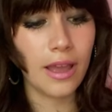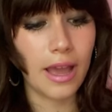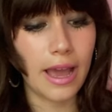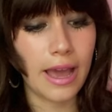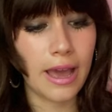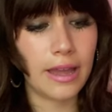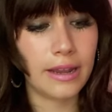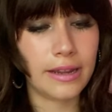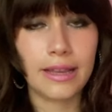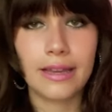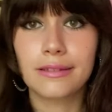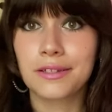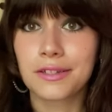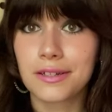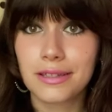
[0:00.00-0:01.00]
And
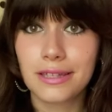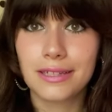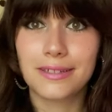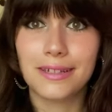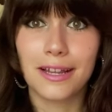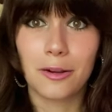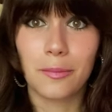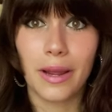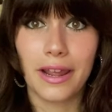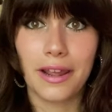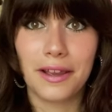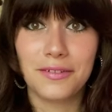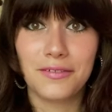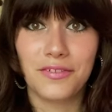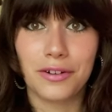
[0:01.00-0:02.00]
it literally stayed on my
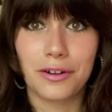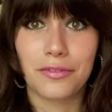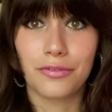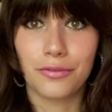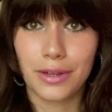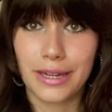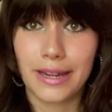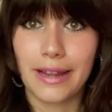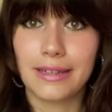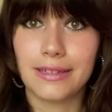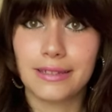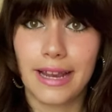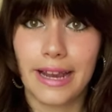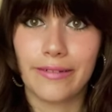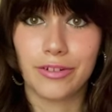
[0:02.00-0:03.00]
hand for three
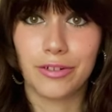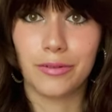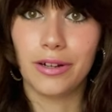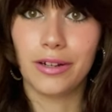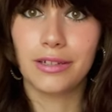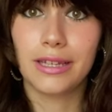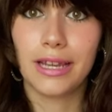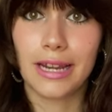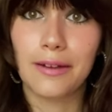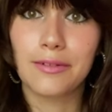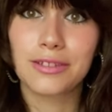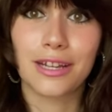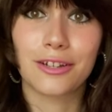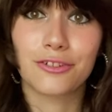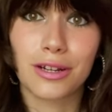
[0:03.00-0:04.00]
days afterwards. And I
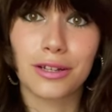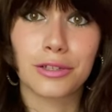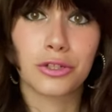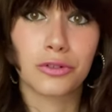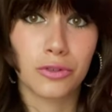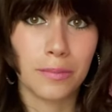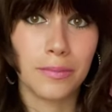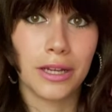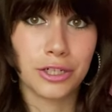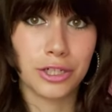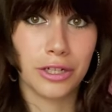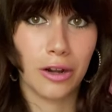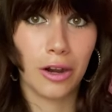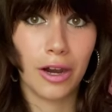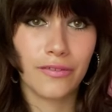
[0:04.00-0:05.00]
was like trying to scrub that
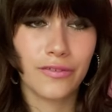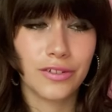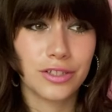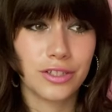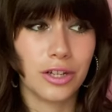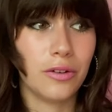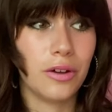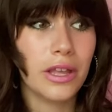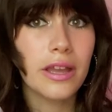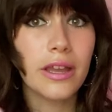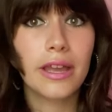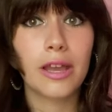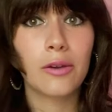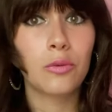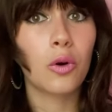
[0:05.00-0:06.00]
shit off. So
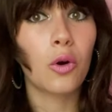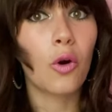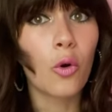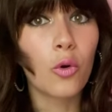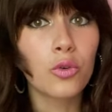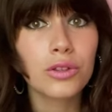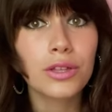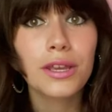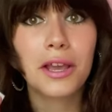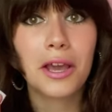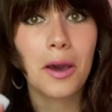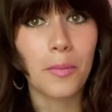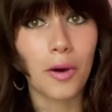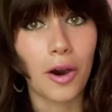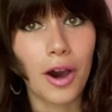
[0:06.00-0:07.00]
it will only
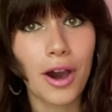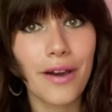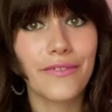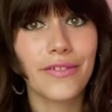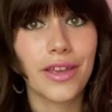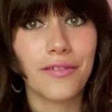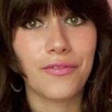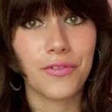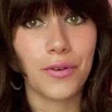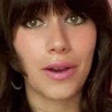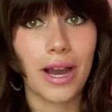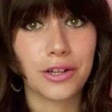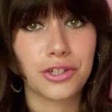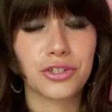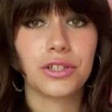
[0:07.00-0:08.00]
come off if you
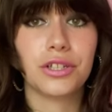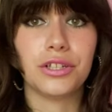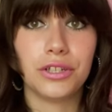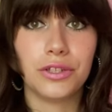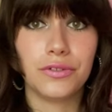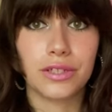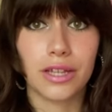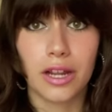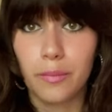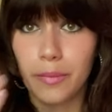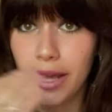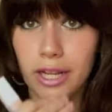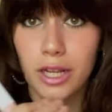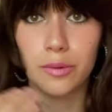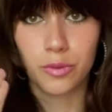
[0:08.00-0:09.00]
actually use like a
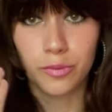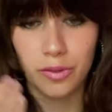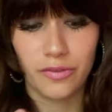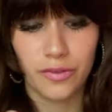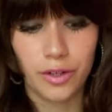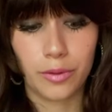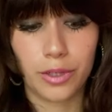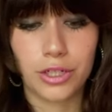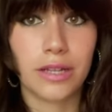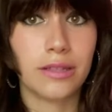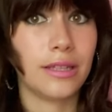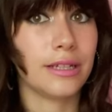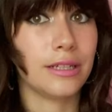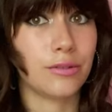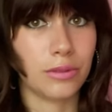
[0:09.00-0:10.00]
makeup remover, which I
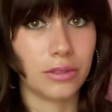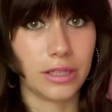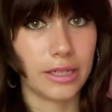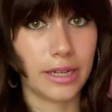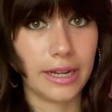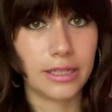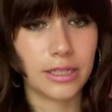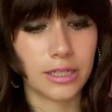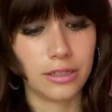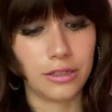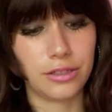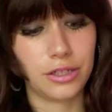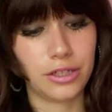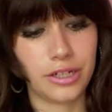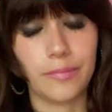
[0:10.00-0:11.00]
think is really nice
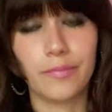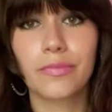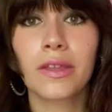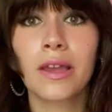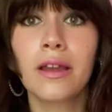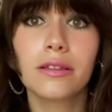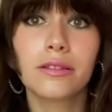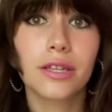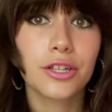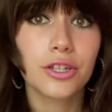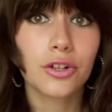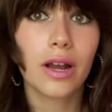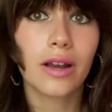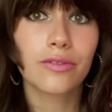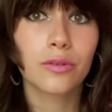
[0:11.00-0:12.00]
because you know, then you
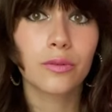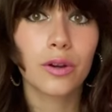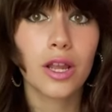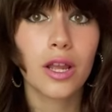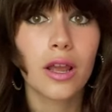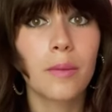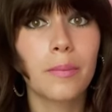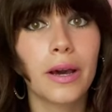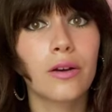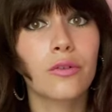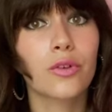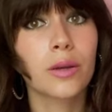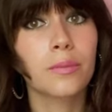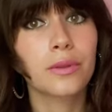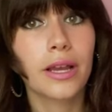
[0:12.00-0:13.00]
don't have to worry about
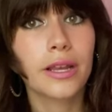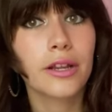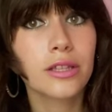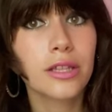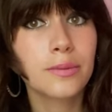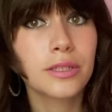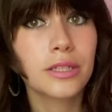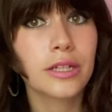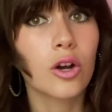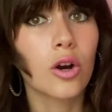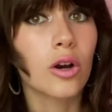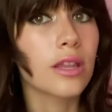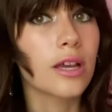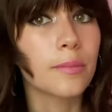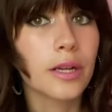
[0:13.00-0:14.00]
reapplying your lipstick
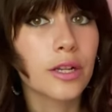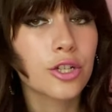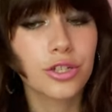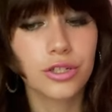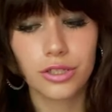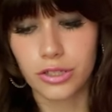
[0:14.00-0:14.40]
all that much.